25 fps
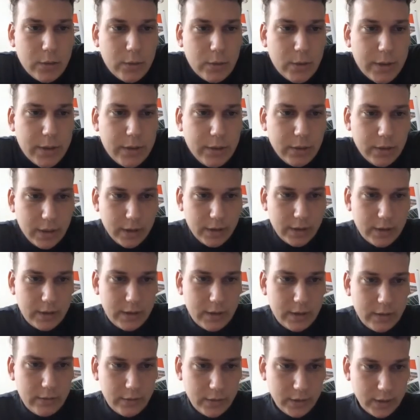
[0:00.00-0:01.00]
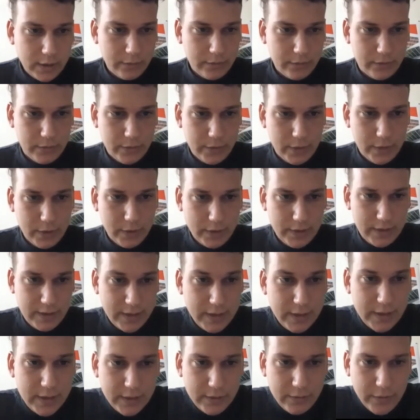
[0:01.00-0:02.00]
as you can see, we have
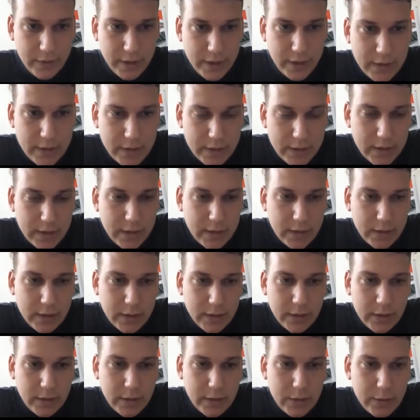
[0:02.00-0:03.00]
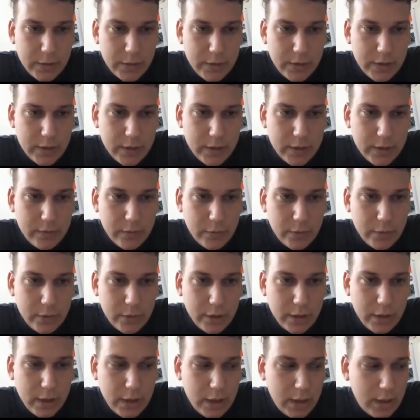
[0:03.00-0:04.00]
6 phases used in this
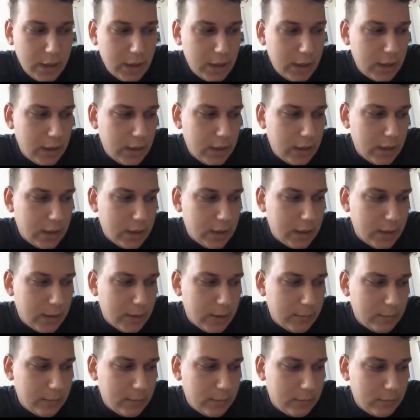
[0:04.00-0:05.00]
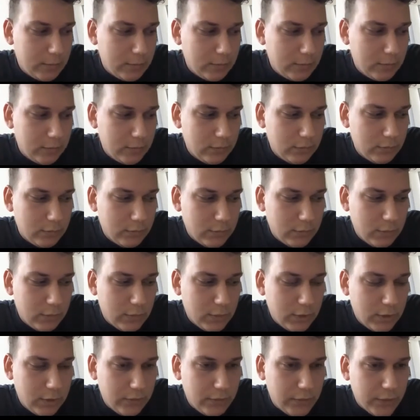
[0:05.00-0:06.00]
work.
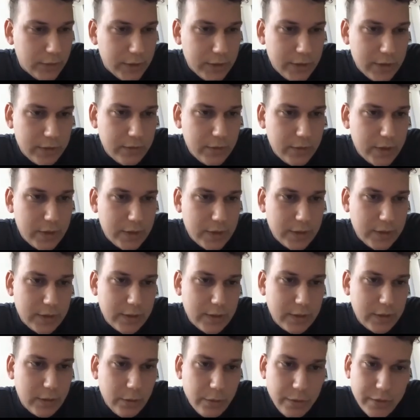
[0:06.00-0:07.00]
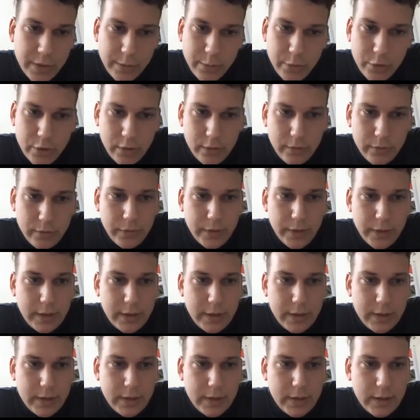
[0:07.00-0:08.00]
The first phase is conceptual
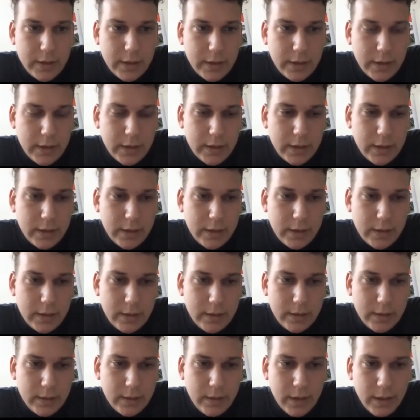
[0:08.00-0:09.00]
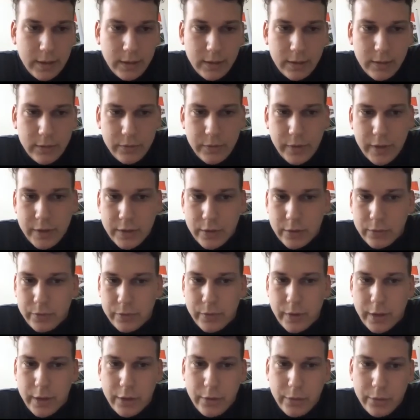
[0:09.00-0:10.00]
phase, and then the phase
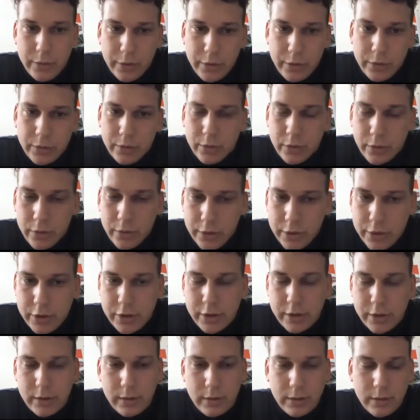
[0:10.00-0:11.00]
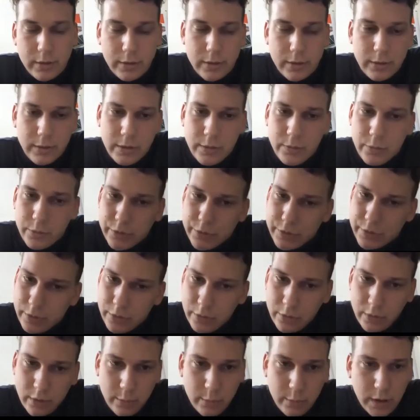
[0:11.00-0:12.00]
of acquiring new knowledge. It was
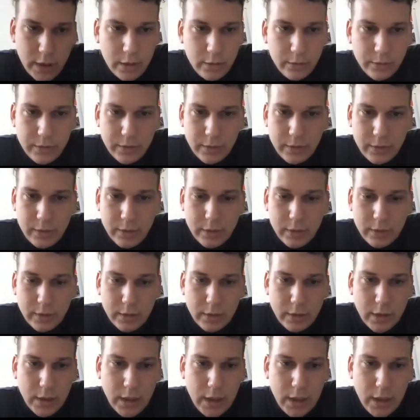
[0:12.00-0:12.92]
all about the